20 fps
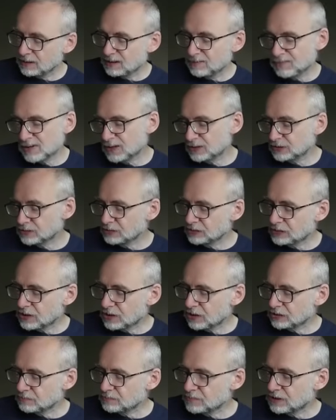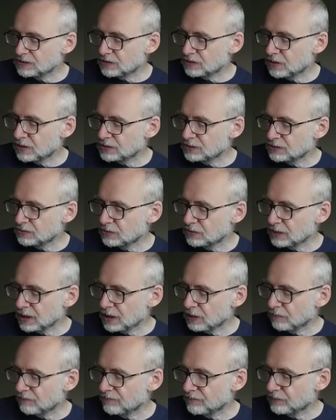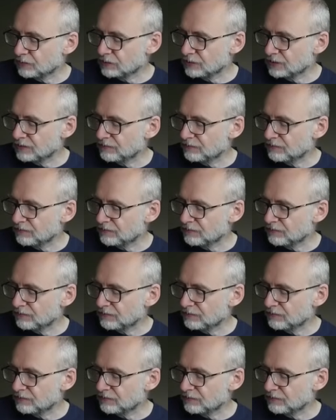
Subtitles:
In personal charts, Mizar is not helpful